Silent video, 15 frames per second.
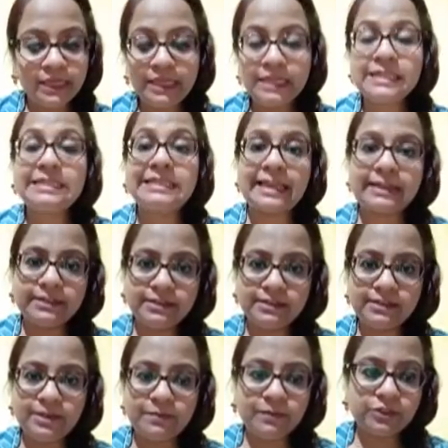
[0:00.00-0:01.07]
Sentence
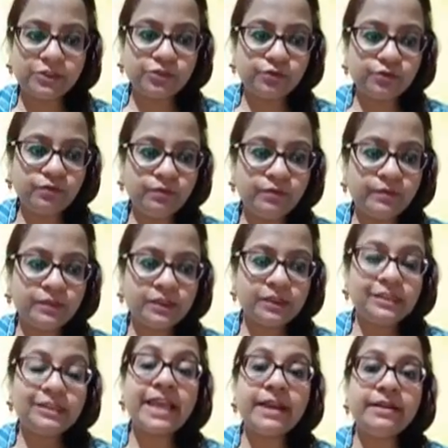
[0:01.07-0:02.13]
number 2.
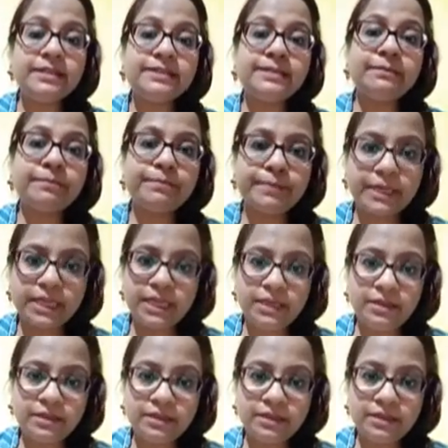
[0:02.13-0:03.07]
There is a bee